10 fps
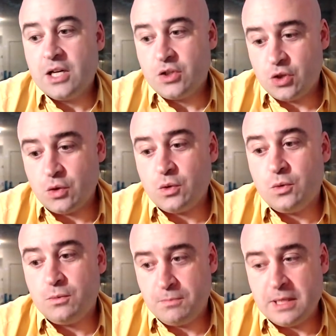to
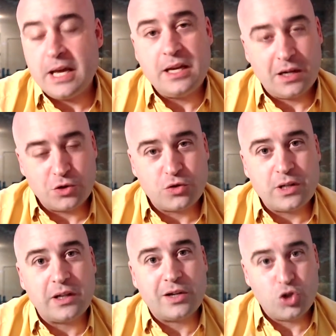be a country
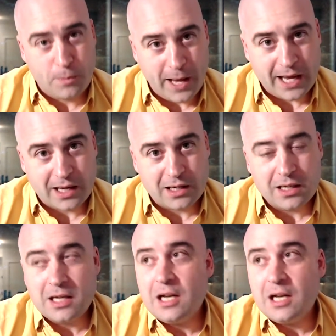like Japan